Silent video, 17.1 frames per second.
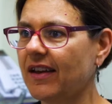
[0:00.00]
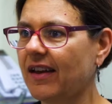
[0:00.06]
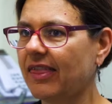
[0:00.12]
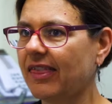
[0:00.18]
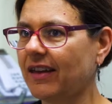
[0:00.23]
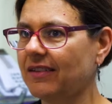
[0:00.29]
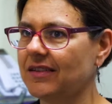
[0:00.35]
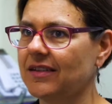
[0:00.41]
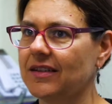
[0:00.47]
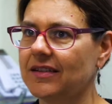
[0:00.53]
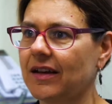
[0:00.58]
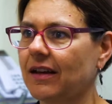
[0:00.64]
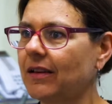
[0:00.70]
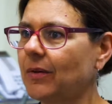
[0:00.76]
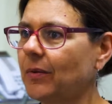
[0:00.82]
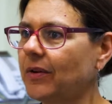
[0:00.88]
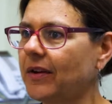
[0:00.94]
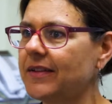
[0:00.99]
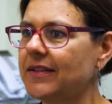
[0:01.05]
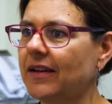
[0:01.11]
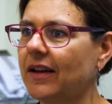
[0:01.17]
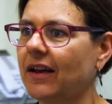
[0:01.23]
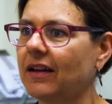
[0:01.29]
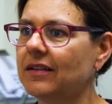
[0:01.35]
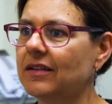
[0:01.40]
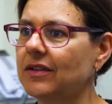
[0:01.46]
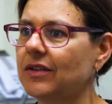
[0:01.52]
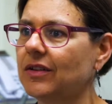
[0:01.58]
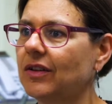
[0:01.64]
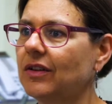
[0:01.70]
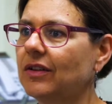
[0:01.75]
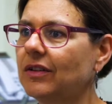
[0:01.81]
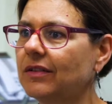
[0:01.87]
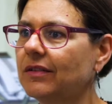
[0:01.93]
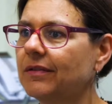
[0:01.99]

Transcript: and that's exactly what I set out to do.